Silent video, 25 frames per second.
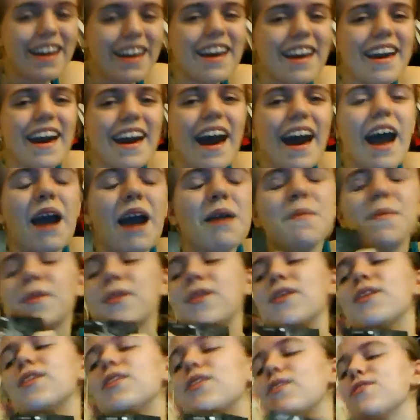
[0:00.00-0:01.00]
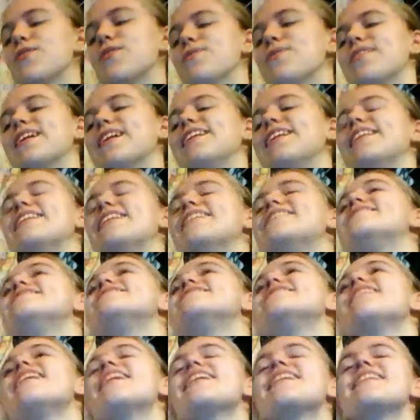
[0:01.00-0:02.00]
I remember Lulu. She's the
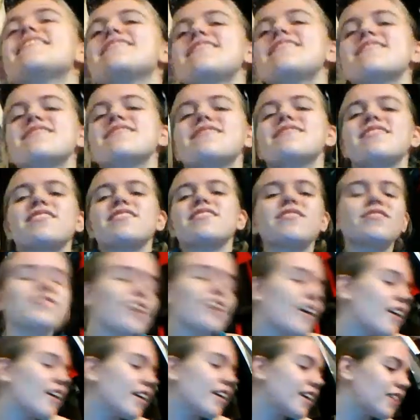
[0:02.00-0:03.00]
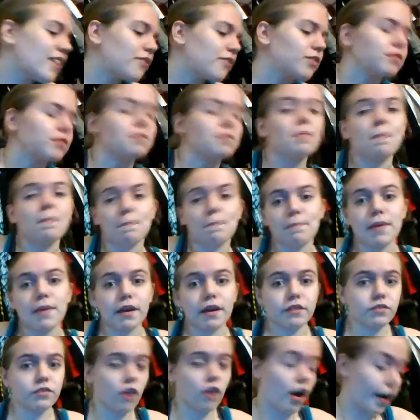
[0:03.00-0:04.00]
nicest little dog. Well,
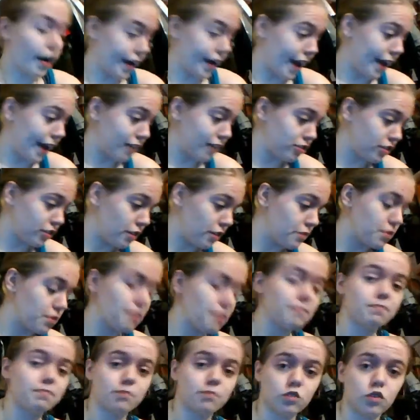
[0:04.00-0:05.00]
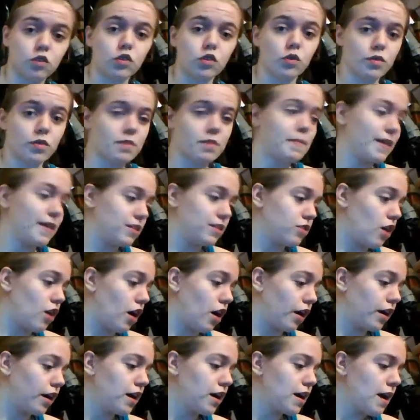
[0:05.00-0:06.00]
big dog, actually. Lulu's a big
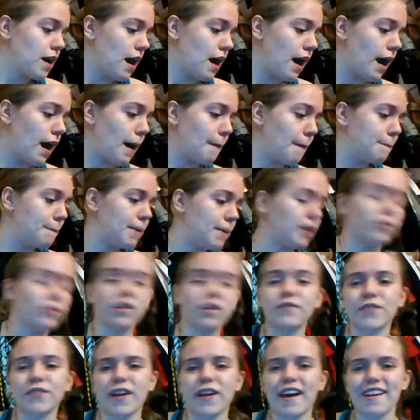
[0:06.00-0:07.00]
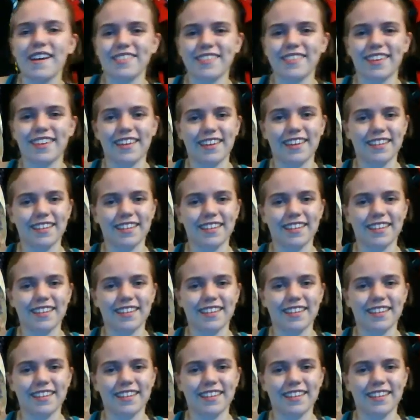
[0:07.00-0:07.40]
dog. Big river husky.